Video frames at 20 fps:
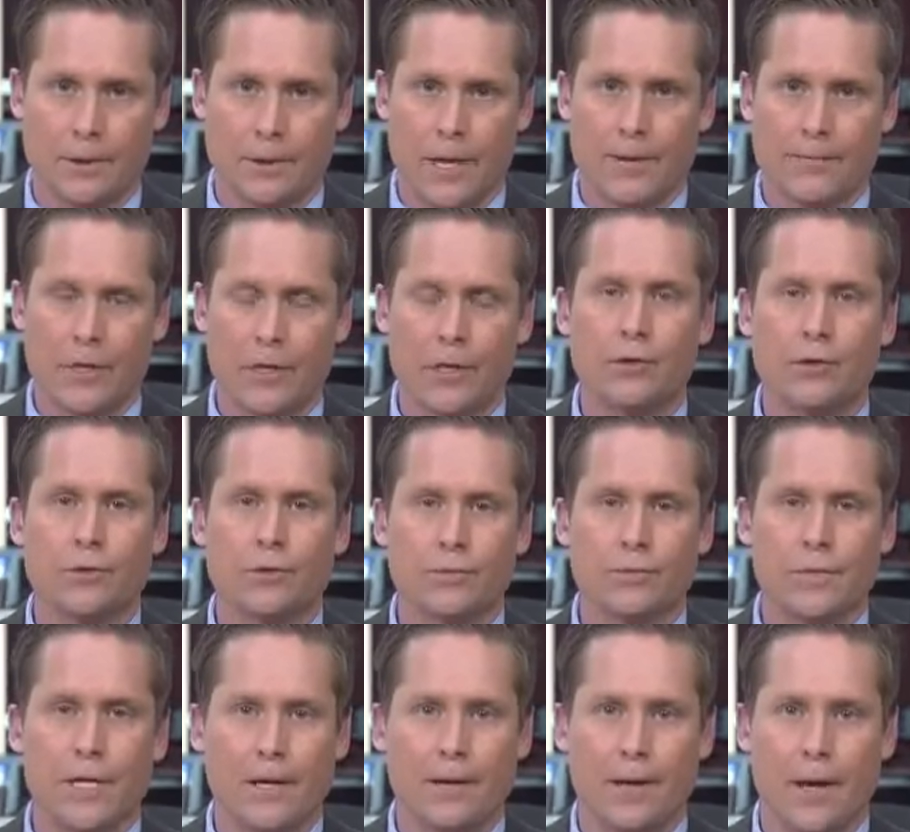Live in the
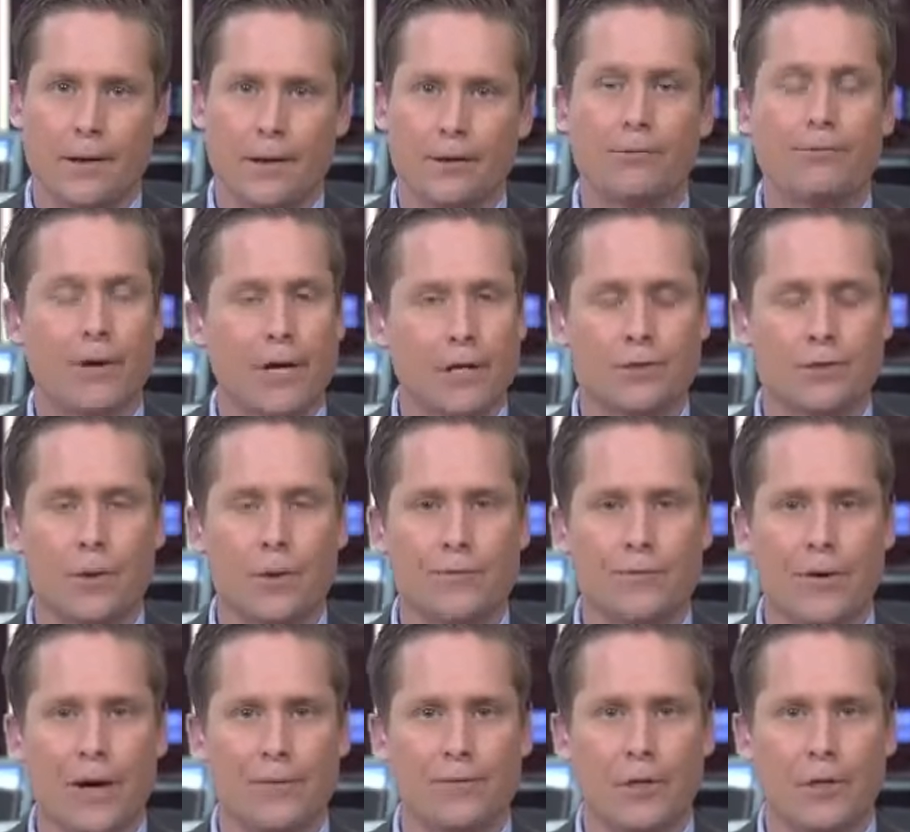newsroom, Ted Daniel, Fox 25